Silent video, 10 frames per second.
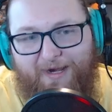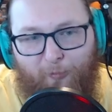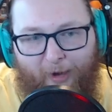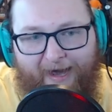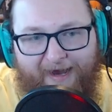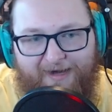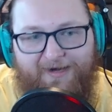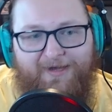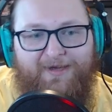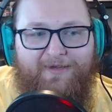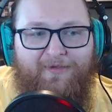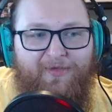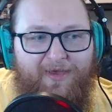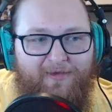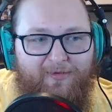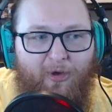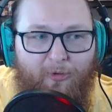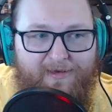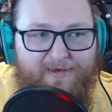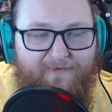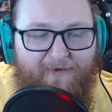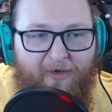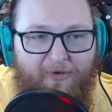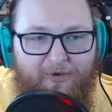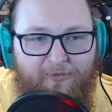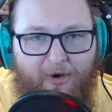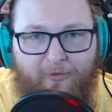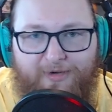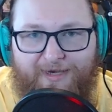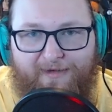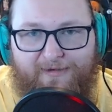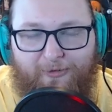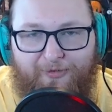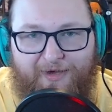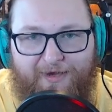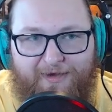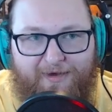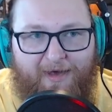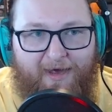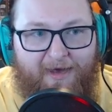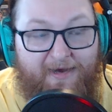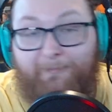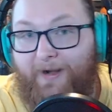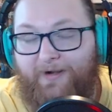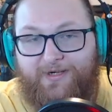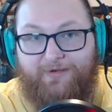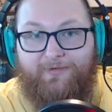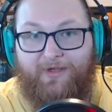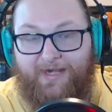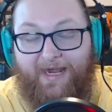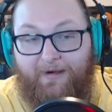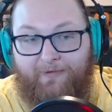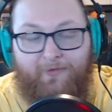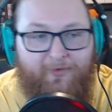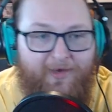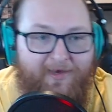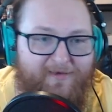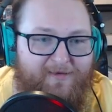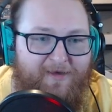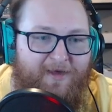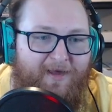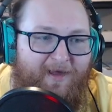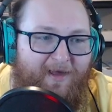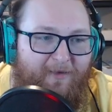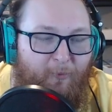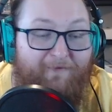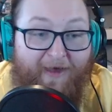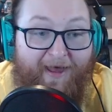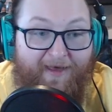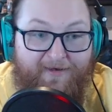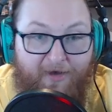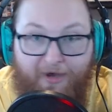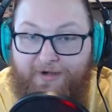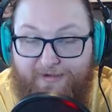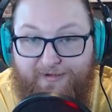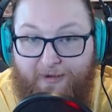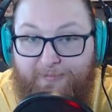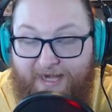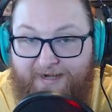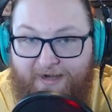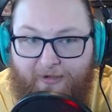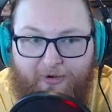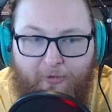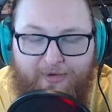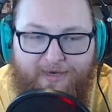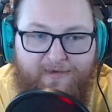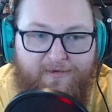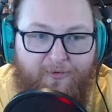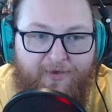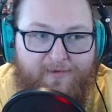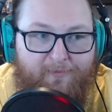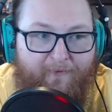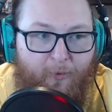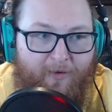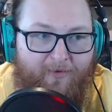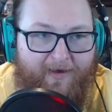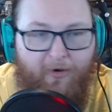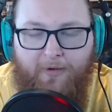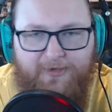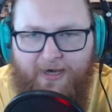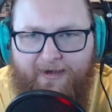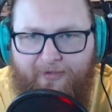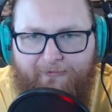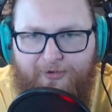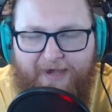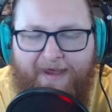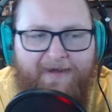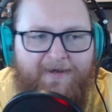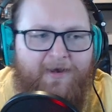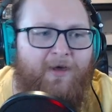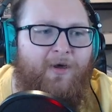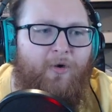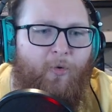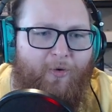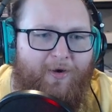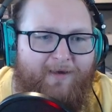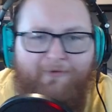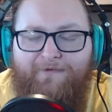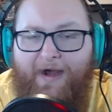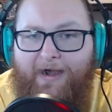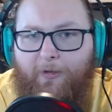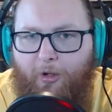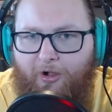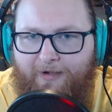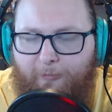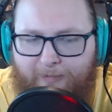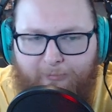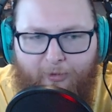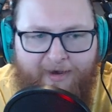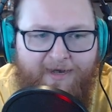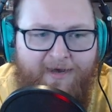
ran the lowest value OTS ulti compared to the date of release. We've had sub $10 OTS ultis before, like Arm Dragon level 10, or even Firewall at one point.